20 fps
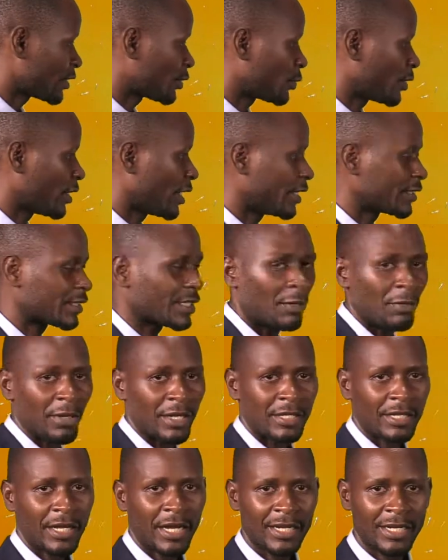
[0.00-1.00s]
well as
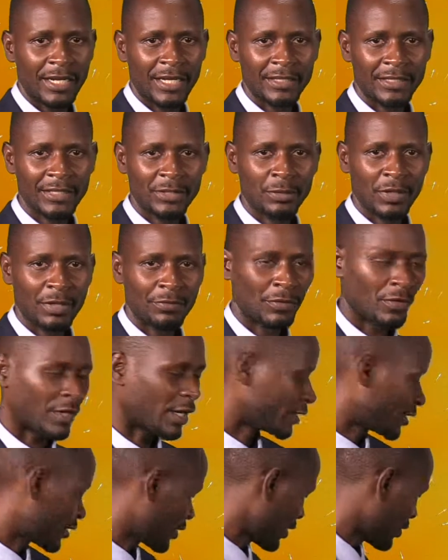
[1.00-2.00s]
Kabale Highlands, we are
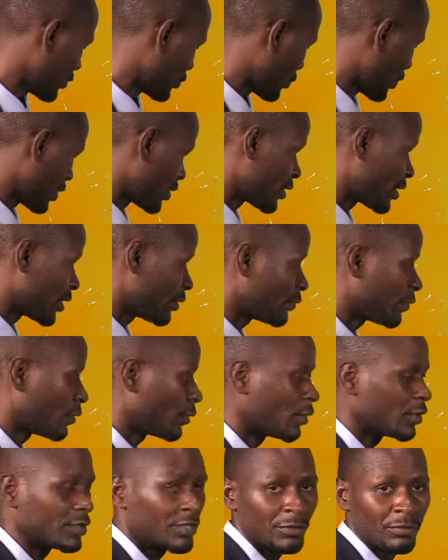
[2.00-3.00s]
forecasting
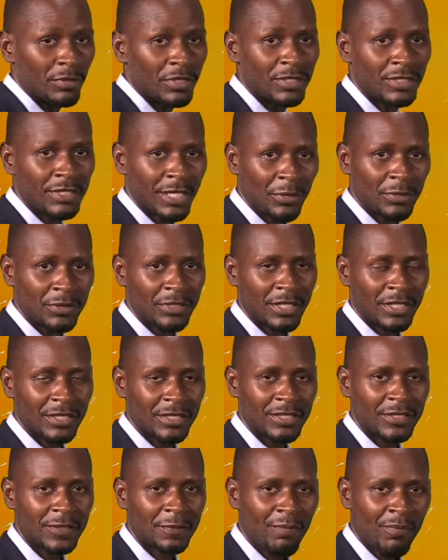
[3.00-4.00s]
24 degrees
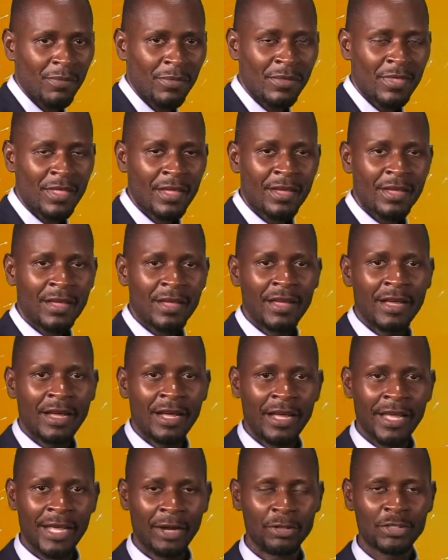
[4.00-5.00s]
Celsius.
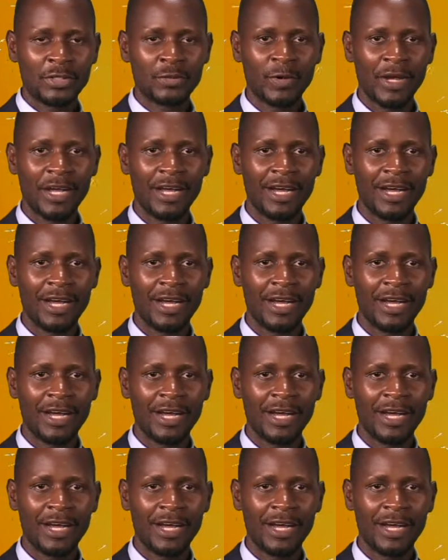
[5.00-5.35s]
Elsewhere